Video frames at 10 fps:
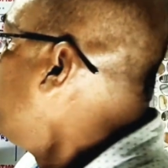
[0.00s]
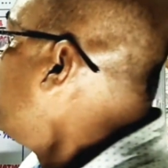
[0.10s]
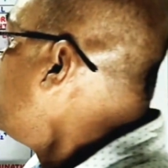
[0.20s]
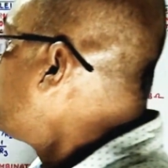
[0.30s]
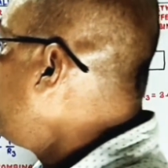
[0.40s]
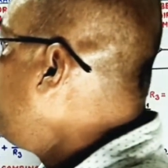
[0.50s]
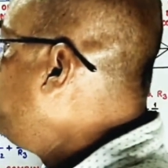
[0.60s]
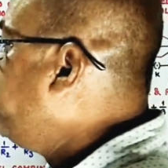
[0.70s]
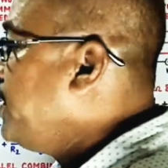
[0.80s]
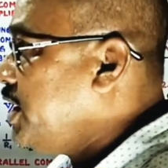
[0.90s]
So if
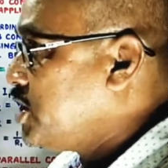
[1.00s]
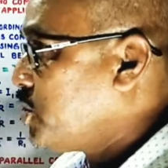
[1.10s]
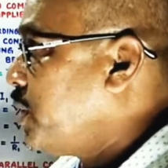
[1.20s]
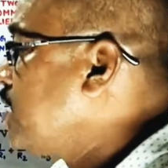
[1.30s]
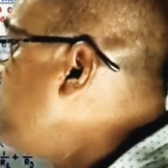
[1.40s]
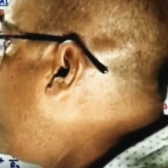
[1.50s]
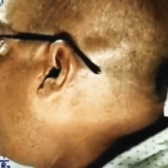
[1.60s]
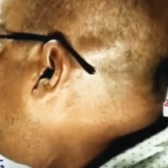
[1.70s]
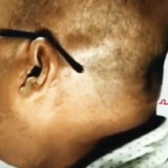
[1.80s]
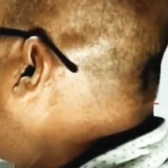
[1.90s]
V is equal to
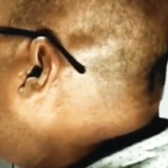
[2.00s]
IR,